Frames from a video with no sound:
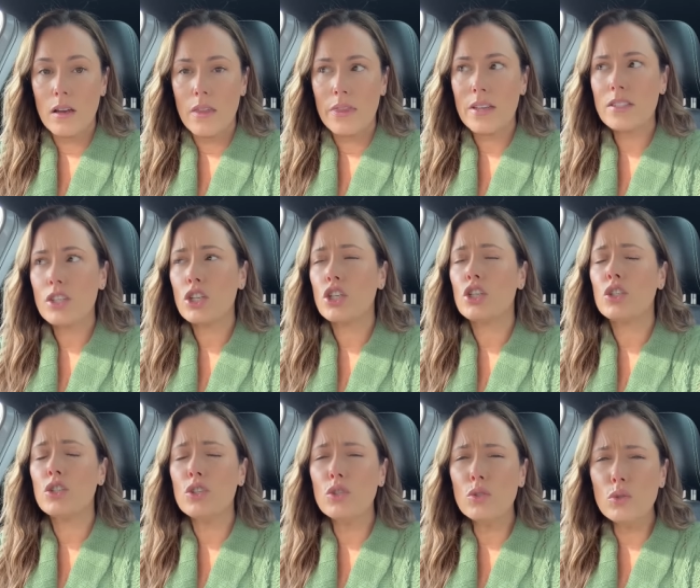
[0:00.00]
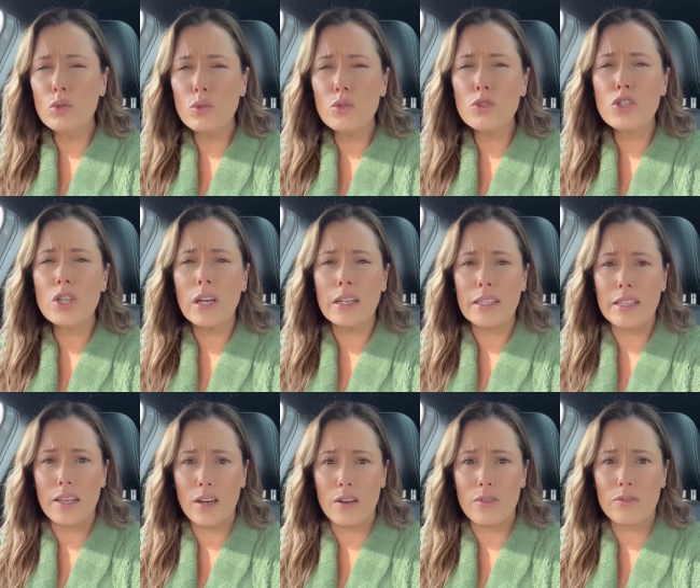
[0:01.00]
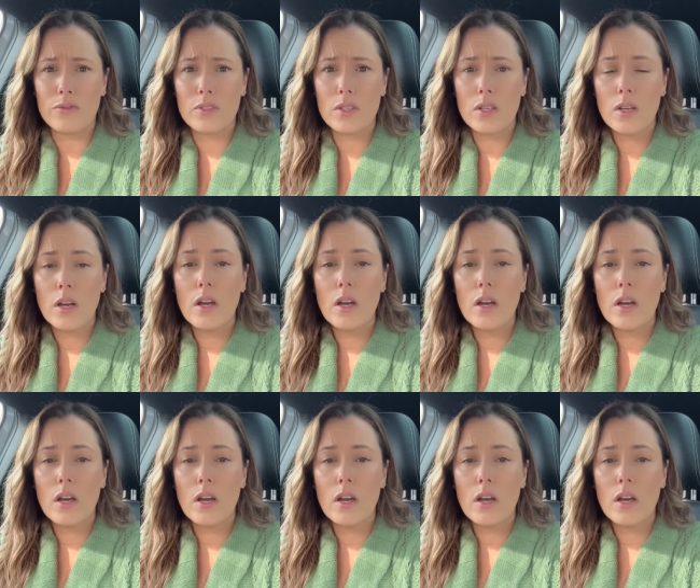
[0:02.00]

That's a huge gift.